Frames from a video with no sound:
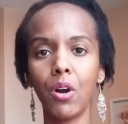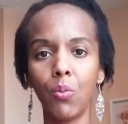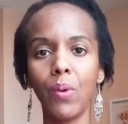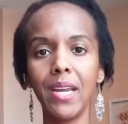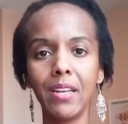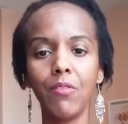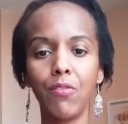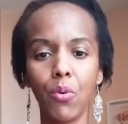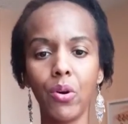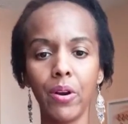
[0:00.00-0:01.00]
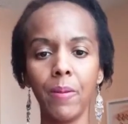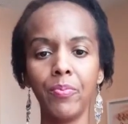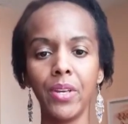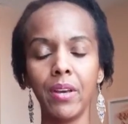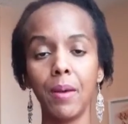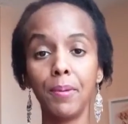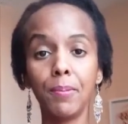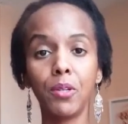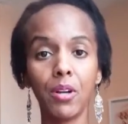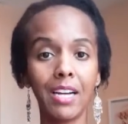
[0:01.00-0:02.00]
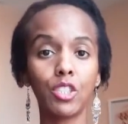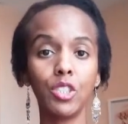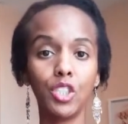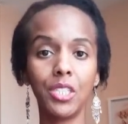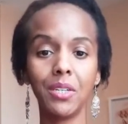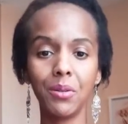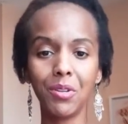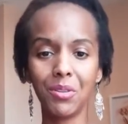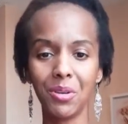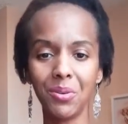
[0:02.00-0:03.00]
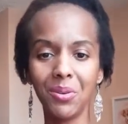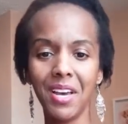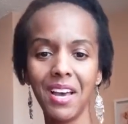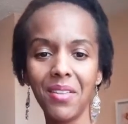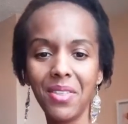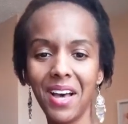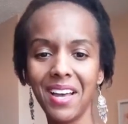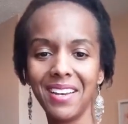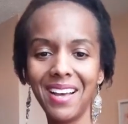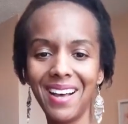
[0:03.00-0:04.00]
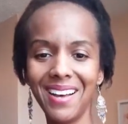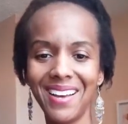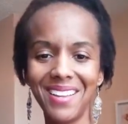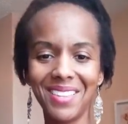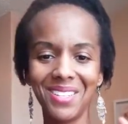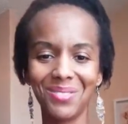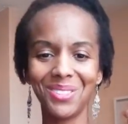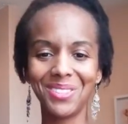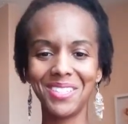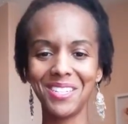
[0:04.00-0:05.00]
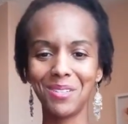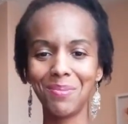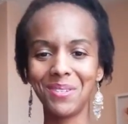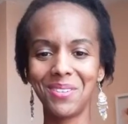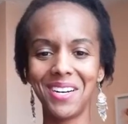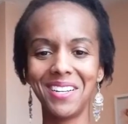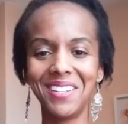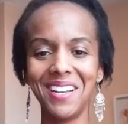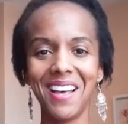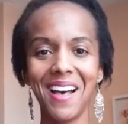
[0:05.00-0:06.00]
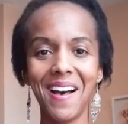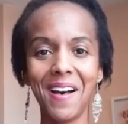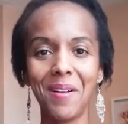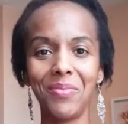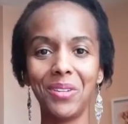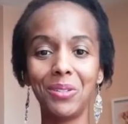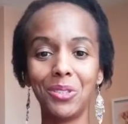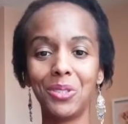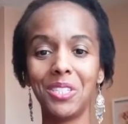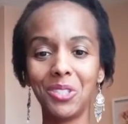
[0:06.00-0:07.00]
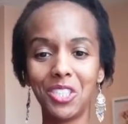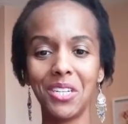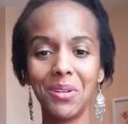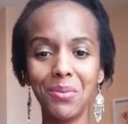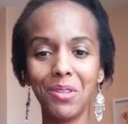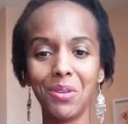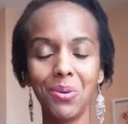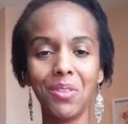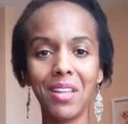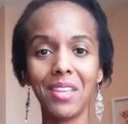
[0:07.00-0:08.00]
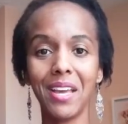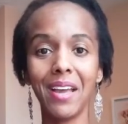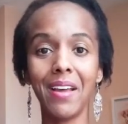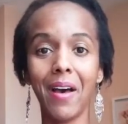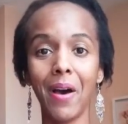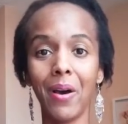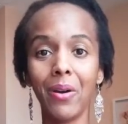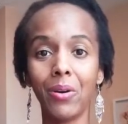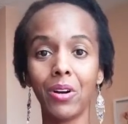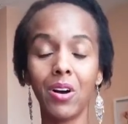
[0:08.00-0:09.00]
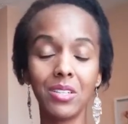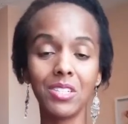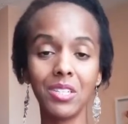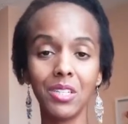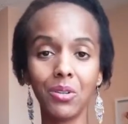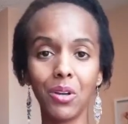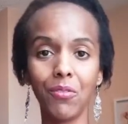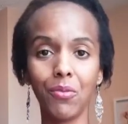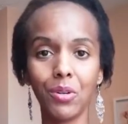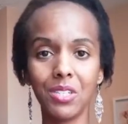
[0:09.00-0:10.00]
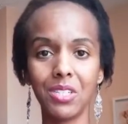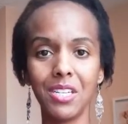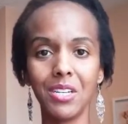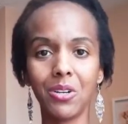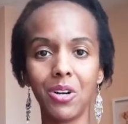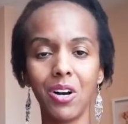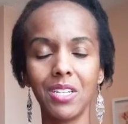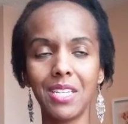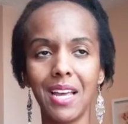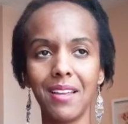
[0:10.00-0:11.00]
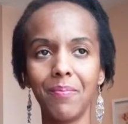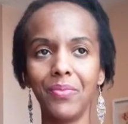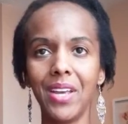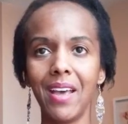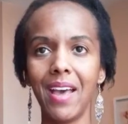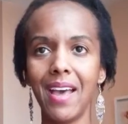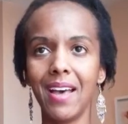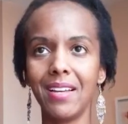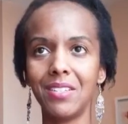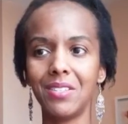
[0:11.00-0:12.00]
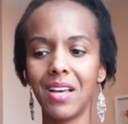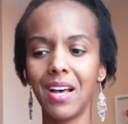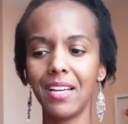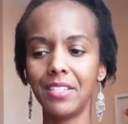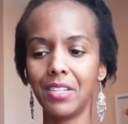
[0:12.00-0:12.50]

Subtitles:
waiting for, and people are actually sharing with you that, hi, thanks for joining. It's been a while. They're sharing with you that they are constantly looking forward to seeing your content, and that